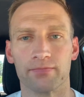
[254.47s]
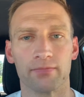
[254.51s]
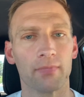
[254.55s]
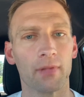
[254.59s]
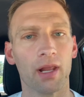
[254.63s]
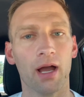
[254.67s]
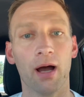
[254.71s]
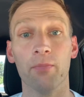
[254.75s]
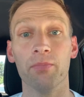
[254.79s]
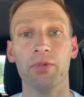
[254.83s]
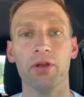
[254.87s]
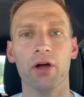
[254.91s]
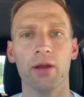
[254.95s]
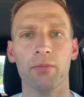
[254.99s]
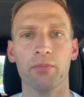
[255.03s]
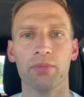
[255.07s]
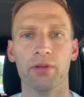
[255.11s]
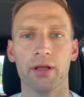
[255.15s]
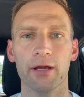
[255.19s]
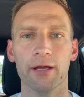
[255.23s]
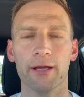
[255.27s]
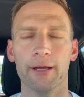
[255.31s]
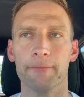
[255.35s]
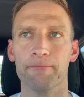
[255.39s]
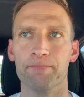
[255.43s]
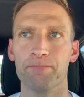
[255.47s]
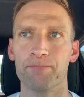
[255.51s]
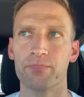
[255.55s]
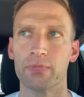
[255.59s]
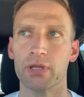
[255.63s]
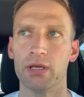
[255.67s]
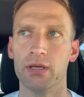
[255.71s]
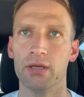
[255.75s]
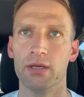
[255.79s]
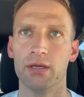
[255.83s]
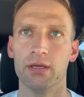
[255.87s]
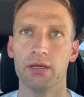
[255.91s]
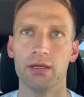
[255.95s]
I'm done playing.
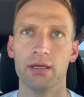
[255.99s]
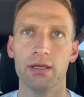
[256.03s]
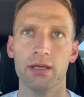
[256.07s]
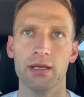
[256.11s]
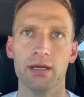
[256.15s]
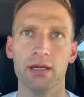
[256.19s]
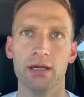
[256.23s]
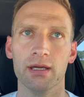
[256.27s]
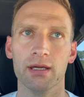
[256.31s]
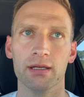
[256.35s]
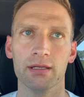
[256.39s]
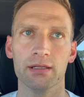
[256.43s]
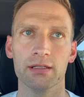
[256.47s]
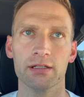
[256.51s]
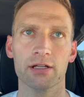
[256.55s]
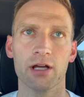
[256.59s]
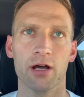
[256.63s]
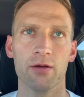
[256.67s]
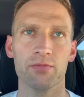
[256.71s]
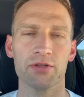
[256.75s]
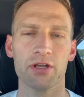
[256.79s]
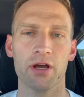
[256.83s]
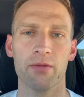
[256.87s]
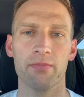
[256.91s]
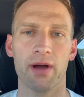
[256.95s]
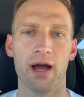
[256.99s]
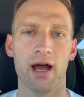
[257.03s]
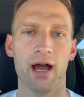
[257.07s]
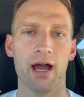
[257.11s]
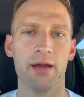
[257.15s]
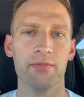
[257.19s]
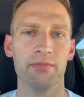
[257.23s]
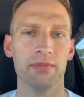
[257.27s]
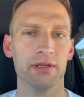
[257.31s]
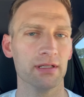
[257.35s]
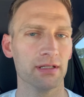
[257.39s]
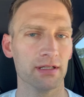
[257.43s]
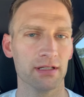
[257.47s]
And he comes up
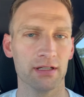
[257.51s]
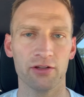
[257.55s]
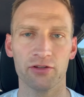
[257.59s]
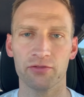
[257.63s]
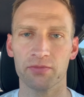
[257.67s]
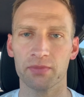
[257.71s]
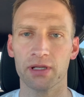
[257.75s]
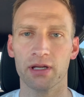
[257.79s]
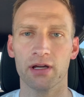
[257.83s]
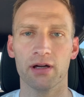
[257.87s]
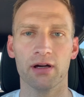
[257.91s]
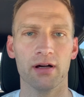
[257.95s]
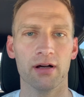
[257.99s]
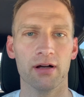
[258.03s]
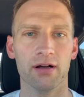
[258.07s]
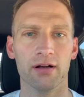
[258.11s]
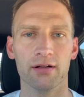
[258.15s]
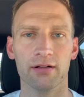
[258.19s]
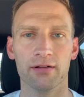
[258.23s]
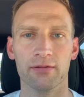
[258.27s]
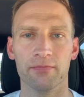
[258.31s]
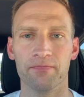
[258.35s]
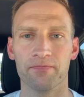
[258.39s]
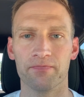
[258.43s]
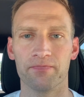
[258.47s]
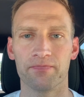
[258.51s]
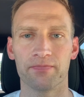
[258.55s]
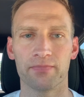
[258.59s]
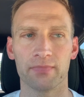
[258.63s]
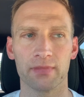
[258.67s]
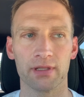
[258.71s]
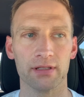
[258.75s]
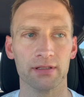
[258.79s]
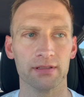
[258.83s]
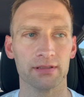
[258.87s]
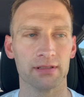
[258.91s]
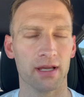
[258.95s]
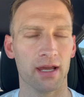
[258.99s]
behind me, he gives me a hug,
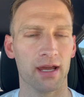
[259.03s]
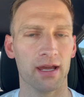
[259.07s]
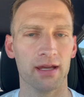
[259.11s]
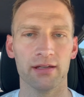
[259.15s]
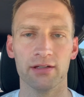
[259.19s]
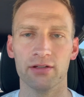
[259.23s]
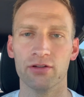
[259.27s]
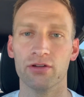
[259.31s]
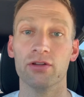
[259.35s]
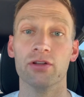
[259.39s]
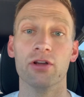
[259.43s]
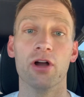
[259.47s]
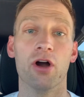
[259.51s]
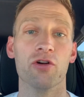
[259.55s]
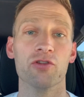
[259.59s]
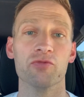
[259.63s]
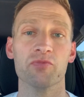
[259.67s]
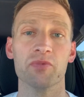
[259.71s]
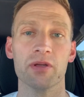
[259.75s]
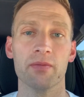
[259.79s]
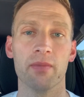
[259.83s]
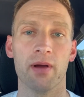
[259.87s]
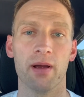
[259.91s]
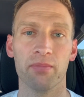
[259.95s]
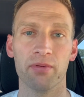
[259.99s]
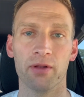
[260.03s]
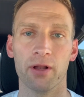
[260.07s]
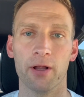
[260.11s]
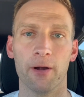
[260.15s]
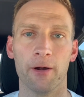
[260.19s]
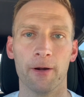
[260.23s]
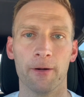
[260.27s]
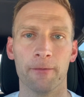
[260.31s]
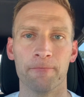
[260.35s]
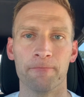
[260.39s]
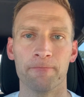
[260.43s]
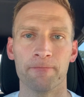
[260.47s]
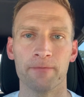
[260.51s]
and he said, hey, you always be my
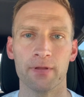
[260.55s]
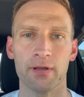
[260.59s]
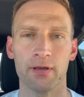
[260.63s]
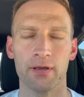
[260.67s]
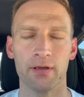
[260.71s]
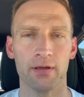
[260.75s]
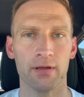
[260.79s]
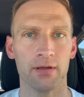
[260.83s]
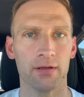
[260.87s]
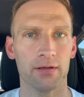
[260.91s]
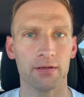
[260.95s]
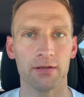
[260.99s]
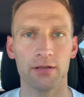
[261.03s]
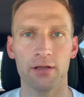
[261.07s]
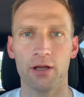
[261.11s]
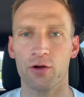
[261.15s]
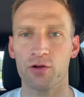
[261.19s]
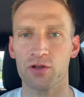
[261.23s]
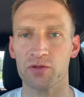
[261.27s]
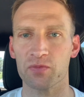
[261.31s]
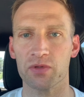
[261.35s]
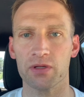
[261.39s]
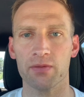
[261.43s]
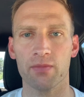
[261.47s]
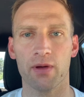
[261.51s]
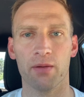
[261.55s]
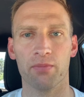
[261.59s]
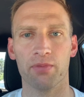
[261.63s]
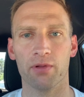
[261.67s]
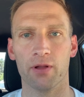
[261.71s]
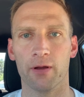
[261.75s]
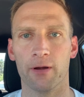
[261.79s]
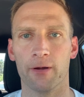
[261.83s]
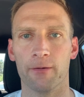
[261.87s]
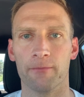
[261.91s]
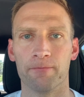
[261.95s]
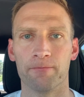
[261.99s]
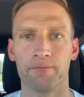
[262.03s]
player. You always be my
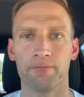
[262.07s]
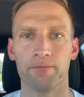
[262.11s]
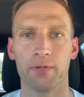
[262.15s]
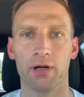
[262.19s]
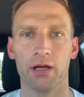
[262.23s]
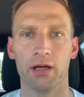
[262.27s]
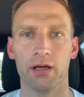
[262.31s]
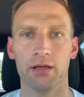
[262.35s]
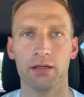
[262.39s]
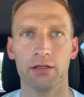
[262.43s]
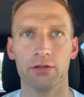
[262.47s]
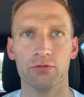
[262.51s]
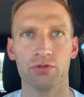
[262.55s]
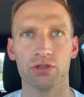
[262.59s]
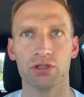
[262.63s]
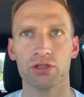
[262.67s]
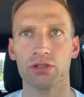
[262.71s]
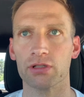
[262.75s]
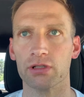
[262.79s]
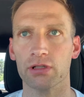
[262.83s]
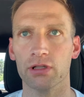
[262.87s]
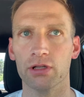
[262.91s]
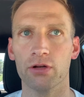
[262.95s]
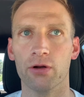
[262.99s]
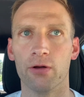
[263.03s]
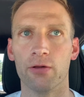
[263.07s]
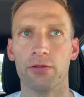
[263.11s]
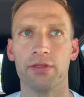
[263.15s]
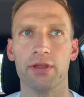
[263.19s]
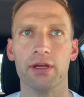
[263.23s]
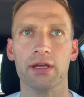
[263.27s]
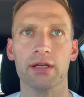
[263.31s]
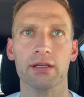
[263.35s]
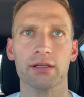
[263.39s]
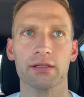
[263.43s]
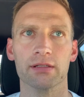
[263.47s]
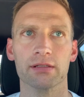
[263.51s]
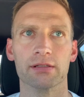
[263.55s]
player, right? And it was just little
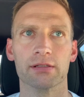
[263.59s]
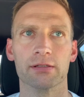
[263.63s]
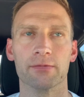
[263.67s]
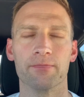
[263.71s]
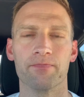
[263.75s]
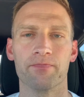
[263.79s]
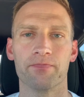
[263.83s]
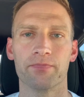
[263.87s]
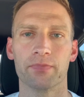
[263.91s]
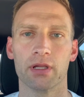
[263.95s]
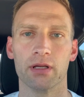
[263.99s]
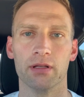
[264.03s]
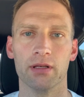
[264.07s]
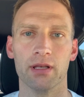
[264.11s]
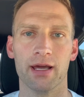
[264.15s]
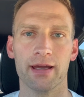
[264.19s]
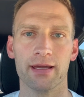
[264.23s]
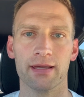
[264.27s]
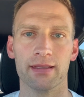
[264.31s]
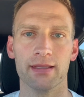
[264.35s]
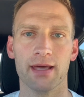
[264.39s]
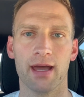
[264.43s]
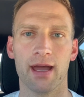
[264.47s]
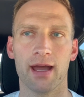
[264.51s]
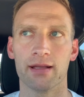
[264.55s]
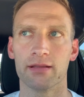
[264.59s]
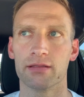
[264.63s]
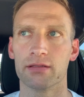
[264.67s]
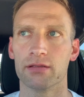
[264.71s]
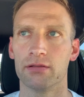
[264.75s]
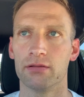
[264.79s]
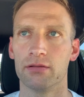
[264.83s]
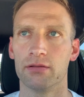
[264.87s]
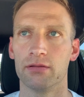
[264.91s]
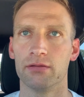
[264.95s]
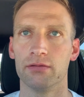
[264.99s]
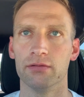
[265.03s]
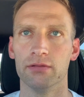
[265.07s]
things like that
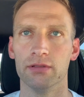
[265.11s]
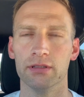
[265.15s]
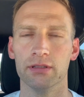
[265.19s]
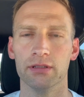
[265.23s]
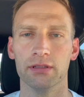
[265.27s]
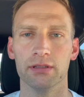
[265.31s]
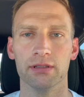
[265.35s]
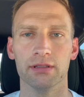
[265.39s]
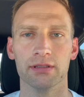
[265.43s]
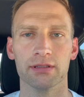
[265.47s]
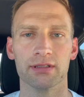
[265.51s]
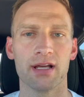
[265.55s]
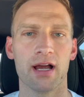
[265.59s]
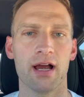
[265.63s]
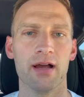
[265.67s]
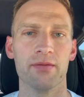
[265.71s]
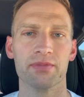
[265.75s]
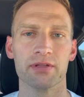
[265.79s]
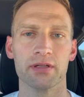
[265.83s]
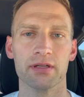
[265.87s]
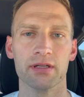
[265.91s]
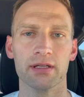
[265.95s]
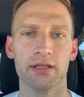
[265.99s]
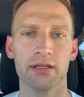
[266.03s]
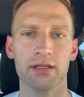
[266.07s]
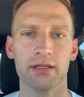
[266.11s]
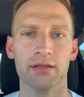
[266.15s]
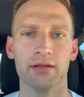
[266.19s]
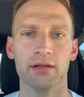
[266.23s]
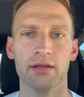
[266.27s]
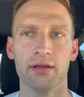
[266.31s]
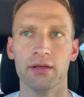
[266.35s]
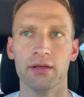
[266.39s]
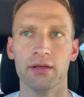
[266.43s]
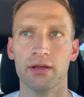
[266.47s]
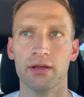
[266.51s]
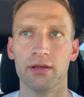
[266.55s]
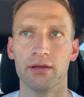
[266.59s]
in times of need
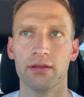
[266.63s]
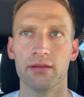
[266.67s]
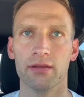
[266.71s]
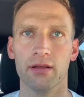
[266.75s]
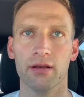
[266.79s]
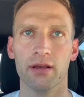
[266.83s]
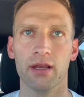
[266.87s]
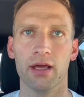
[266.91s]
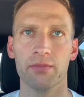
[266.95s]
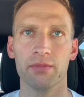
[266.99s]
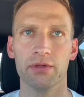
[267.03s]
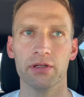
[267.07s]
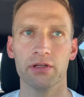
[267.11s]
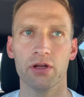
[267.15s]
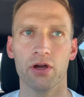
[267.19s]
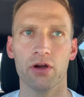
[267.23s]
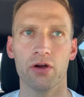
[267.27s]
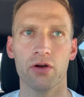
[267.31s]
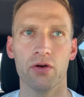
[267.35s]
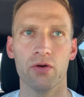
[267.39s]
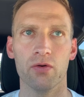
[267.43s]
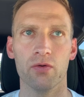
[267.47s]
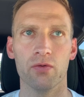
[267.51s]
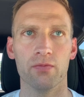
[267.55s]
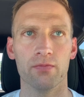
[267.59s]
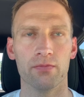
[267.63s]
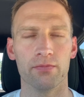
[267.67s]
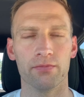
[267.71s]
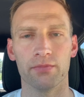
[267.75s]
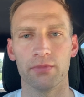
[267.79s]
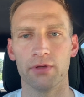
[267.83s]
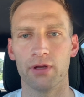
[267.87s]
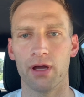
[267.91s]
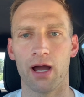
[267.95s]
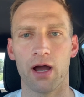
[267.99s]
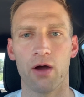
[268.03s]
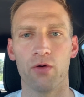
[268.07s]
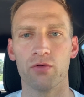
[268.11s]
that let me know,
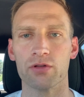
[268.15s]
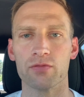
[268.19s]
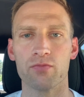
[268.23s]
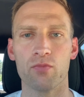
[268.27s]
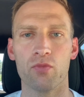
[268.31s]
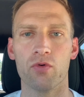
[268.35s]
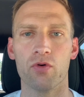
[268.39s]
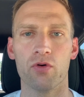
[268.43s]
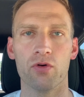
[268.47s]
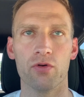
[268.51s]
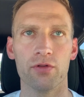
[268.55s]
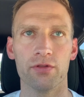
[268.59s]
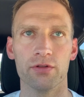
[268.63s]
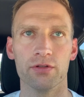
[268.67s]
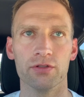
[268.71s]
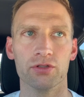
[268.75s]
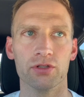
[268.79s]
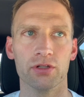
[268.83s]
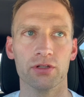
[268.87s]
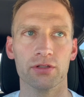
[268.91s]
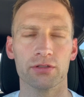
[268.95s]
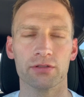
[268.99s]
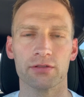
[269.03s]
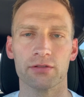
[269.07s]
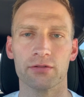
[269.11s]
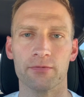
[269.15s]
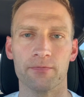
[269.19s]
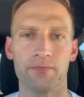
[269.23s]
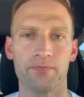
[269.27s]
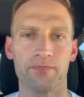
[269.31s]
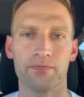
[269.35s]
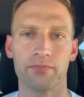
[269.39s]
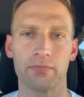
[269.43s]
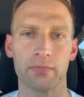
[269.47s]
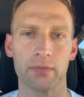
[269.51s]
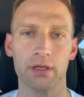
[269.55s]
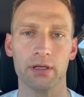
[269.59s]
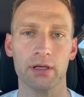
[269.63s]
I was more than just
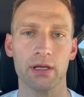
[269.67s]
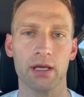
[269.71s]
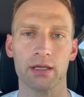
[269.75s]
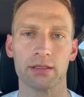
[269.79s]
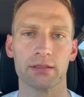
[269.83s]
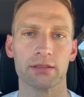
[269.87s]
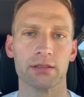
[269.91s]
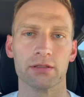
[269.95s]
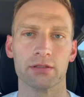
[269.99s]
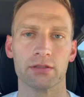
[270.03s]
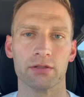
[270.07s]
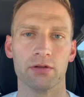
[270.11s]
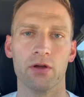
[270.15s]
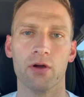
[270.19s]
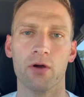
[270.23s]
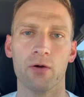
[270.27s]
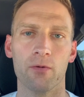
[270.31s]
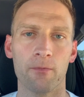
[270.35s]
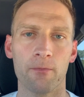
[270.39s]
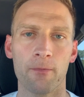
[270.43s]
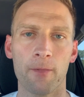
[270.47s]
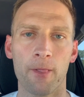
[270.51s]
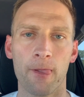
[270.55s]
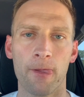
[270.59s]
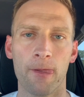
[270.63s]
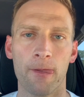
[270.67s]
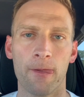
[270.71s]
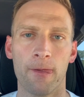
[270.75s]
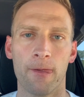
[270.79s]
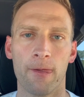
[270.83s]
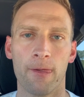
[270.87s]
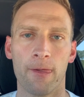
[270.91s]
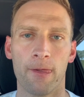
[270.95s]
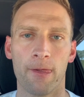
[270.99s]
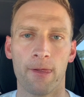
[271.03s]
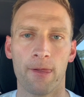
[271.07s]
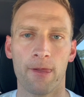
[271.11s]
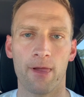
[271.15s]
an X's and O.
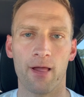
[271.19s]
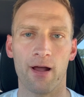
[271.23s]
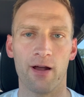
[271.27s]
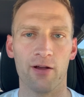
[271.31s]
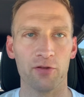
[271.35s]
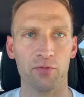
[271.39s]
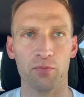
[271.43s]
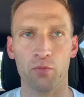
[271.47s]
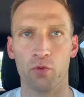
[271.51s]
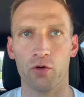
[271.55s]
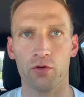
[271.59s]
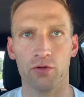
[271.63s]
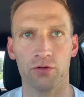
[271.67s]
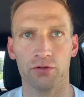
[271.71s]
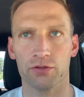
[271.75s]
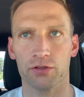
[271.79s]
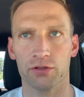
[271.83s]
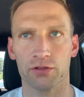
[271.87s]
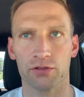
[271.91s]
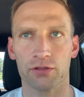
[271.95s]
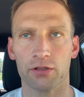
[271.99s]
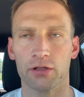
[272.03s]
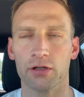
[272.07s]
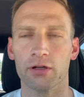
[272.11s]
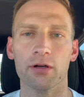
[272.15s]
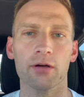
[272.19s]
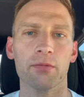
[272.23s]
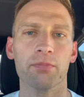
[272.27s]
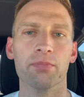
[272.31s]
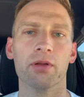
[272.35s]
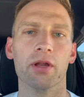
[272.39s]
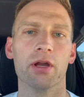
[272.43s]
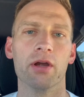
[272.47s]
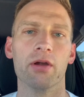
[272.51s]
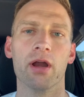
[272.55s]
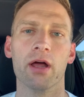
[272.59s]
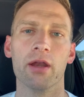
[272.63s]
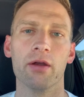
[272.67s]
I was more than just a
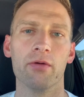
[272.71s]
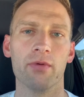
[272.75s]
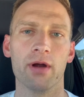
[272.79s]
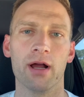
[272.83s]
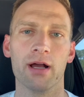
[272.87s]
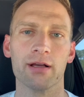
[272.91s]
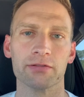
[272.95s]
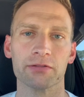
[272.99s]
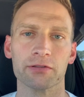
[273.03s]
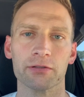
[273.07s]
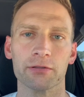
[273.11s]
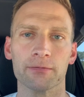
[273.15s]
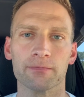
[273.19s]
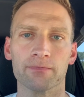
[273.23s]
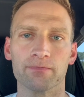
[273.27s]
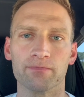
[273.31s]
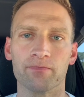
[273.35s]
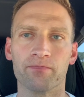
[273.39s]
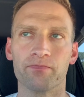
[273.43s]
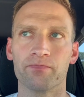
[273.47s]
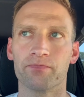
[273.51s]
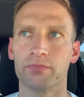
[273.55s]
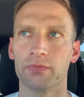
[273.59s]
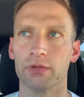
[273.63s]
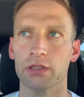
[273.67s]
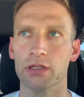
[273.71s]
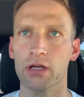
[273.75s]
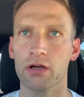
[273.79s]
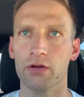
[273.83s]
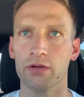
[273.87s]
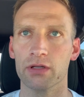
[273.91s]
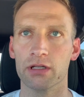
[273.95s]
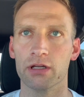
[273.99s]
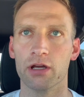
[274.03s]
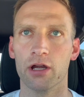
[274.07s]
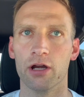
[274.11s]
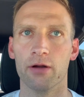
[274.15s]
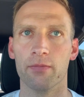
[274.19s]
player on the roster.
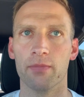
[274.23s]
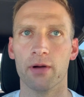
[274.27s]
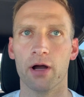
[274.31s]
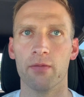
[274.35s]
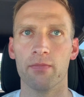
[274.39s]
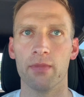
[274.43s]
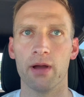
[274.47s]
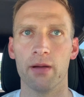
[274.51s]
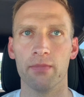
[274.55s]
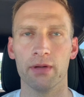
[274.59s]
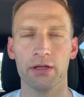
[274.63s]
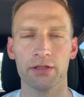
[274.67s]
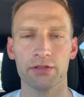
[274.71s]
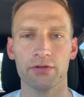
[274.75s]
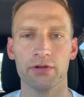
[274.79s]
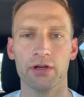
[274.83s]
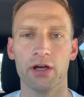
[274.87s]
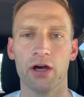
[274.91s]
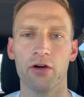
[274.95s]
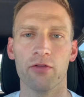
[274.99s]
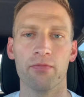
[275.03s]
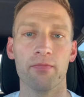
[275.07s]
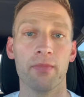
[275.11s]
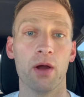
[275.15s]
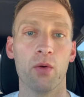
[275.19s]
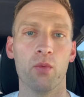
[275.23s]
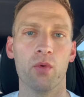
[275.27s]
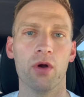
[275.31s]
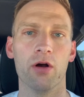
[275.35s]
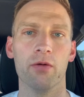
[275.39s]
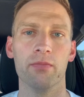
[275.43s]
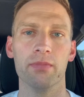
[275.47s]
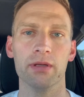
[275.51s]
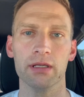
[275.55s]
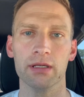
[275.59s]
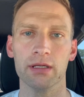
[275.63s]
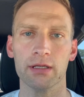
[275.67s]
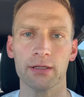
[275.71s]
He cared about my mental health, my
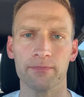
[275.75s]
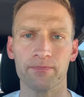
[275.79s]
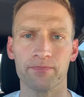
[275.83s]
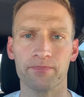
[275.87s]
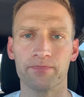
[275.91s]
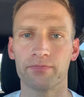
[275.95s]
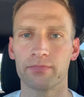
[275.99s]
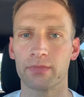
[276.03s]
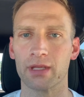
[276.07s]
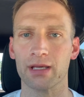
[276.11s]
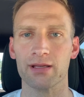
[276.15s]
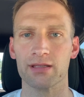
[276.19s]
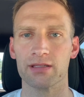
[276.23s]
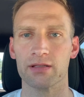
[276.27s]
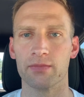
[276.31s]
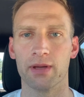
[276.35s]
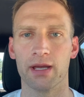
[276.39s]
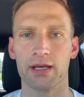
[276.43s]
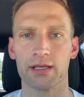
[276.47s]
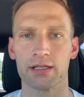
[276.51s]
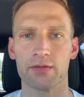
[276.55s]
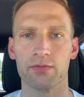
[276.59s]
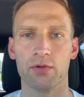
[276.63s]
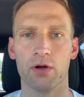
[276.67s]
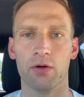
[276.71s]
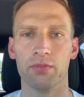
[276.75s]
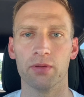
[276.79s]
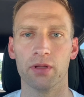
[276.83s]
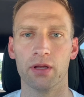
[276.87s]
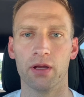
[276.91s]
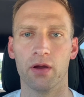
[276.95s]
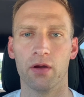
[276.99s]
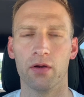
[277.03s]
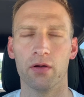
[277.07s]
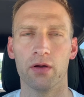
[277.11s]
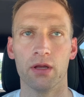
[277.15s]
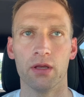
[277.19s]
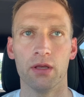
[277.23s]
well-being as a basketball
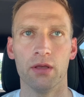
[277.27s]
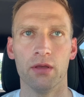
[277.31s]
player,